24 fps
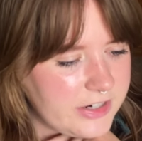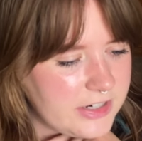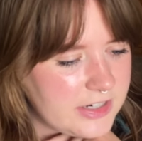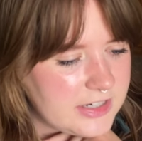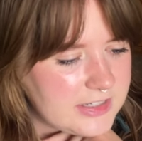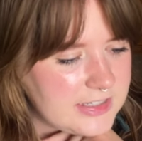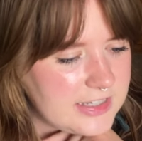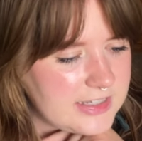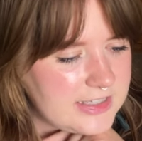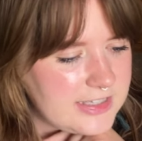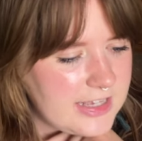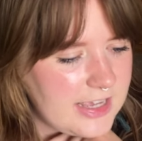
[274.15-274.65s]
because
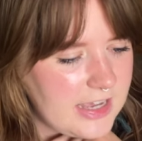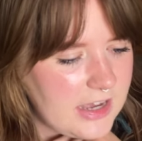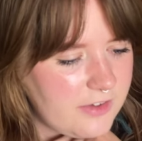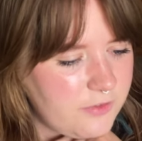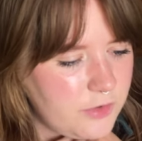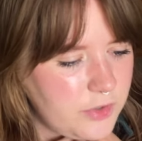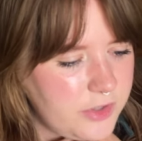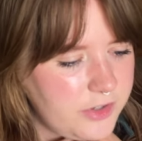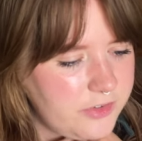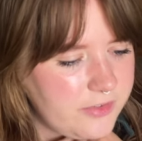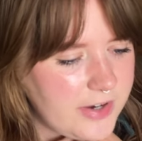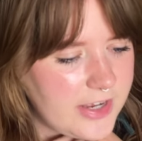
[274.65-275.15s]
it's saying I've
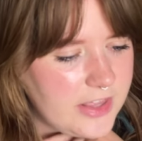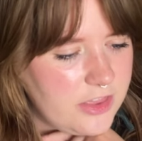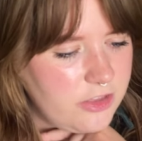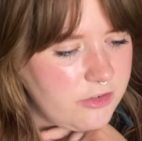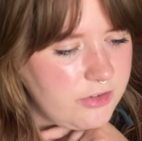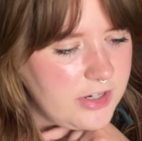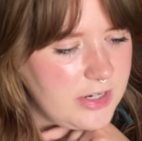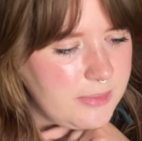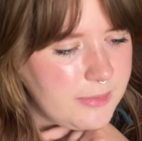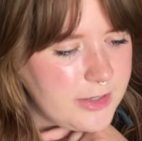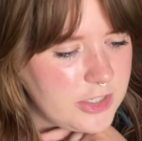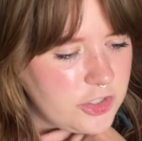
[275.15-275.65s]
only read
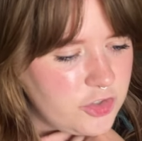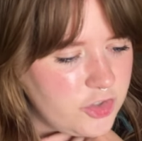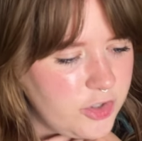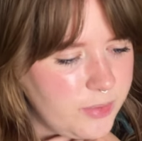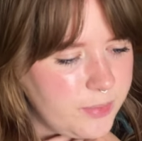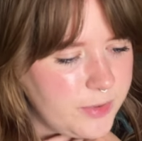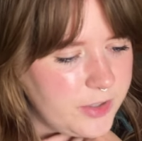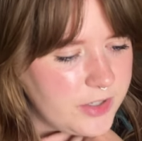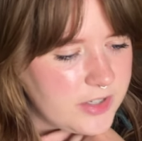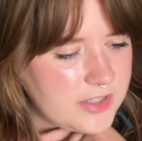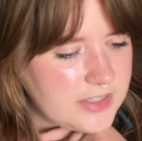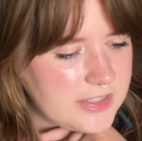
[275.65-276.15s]
3 mystery
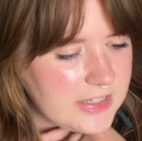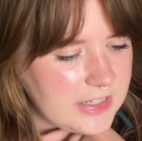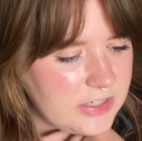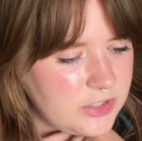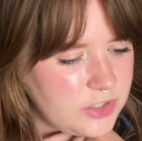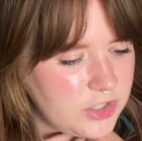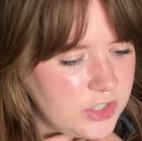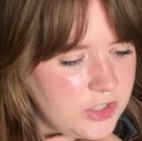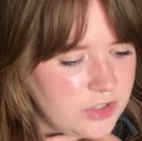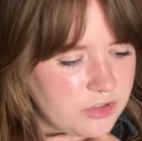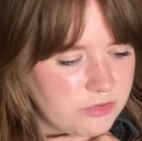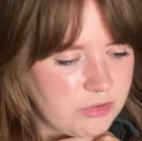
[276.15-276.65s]
books and
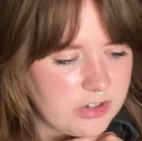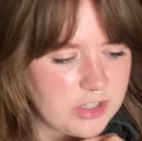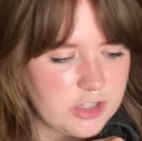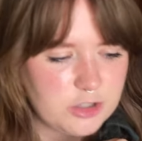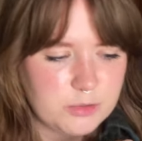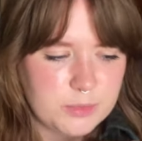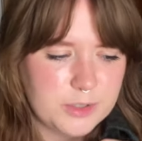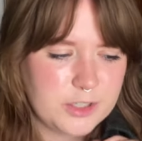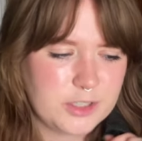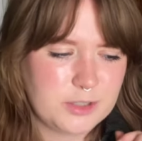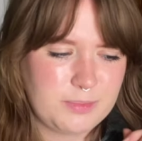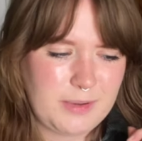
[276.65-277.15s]
2 thriller
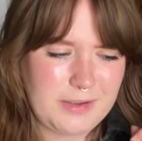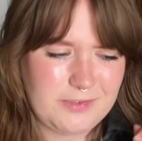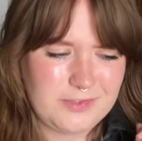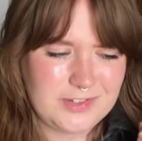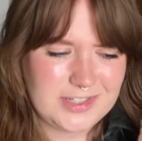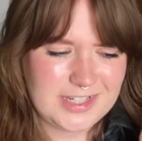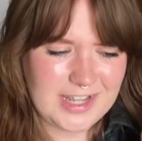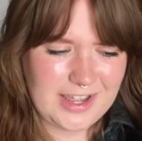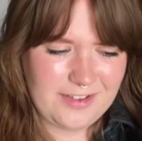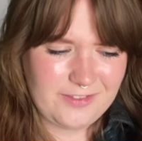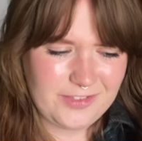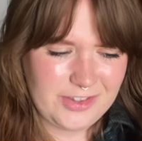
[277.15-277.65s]
books, but I
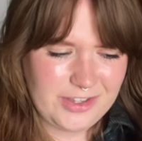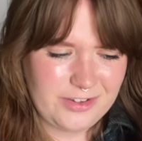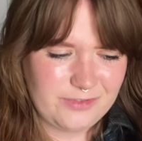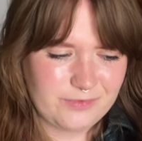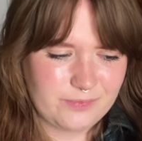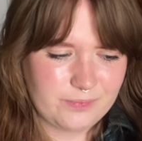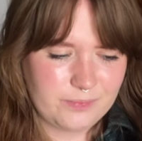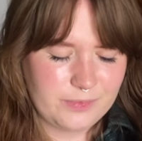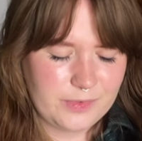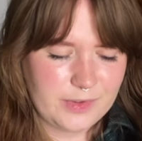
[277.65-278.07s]
definitely,